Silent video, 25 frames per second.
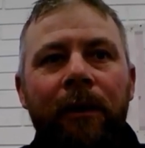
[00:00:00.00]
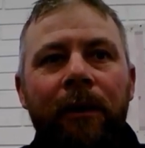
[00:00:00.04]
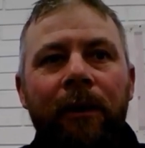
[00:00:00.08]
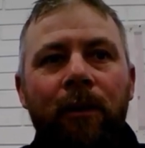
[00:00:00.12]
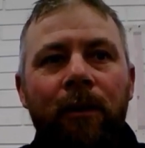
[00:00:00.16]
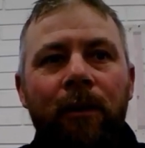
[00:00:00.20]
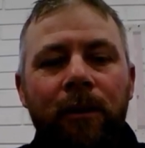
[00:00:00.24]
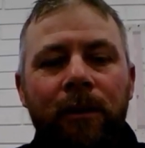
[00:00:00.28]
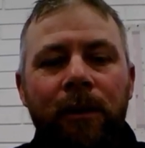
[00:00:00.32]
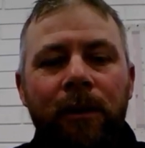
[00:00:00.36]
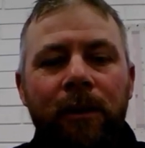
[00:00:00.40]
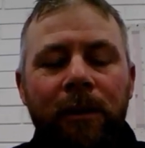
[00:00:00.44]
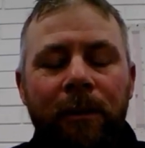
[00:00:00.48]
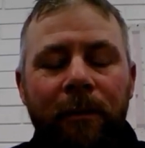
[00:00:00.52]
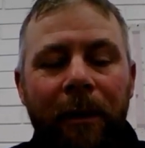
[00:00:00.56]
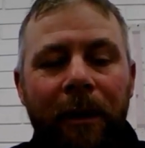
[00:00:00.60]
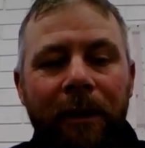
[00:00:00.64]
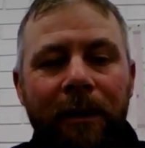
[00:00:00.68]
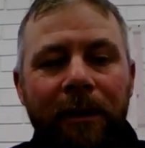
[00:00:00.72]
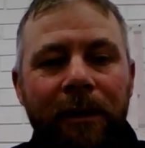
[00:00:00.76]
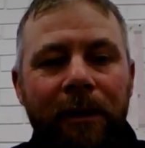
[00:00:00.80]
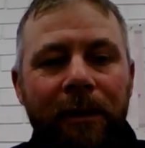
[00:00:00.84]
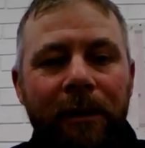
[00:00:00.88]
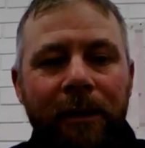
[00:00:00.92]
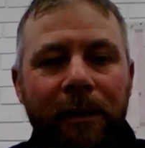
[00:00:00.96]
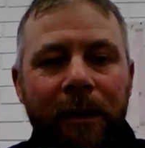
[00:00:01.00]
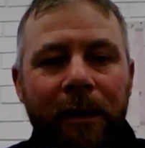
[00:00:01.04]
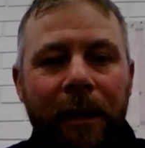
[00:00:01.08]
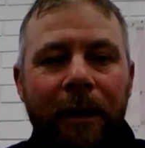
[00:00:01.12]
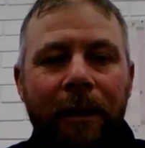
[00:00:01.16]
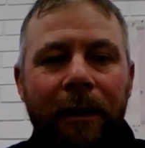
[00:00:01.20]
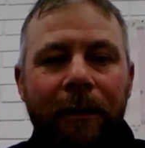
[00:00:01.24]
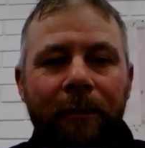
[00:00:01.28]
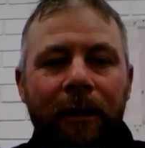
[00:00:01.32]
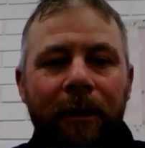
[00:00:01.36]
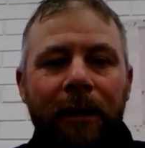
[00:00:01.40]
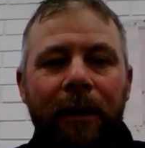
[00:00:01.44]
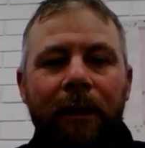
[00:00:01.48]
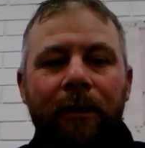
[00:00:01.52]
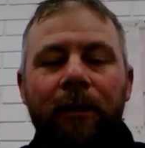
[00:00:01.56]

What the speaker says: horses are much the same.